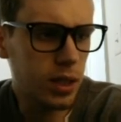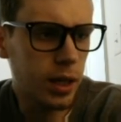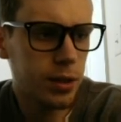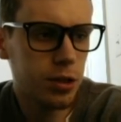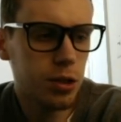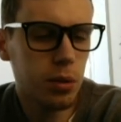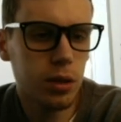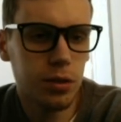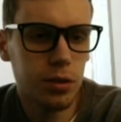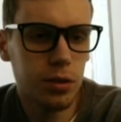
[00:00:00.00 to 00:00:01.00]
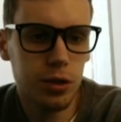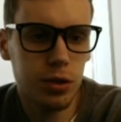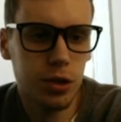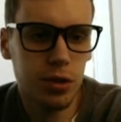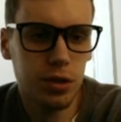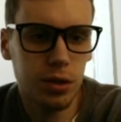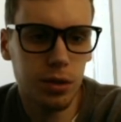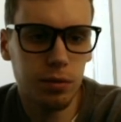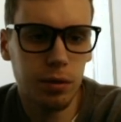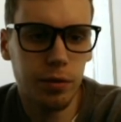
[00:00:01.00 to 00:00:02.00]
And to do a list function, just
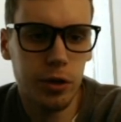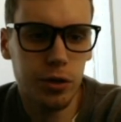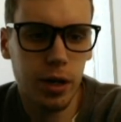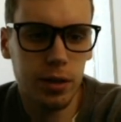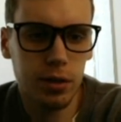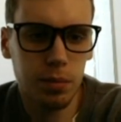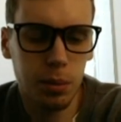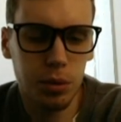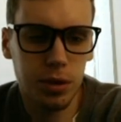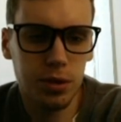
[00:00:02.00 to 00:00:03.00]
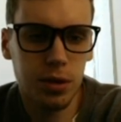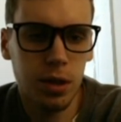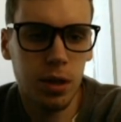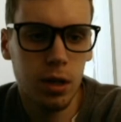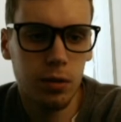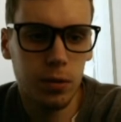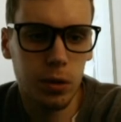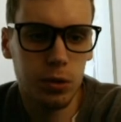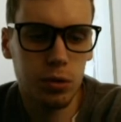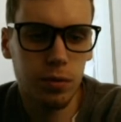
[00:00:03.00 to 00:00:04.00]
to refresh your guys' memories for
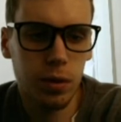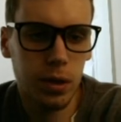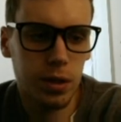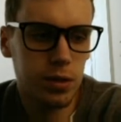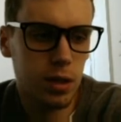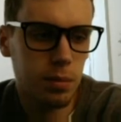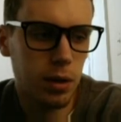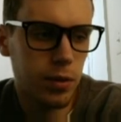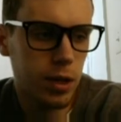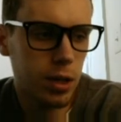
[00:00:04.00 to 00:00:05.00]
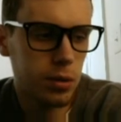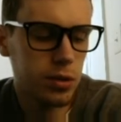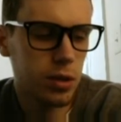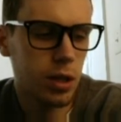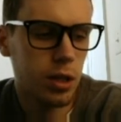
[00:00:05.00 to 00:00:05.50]
those who have already seen my videos,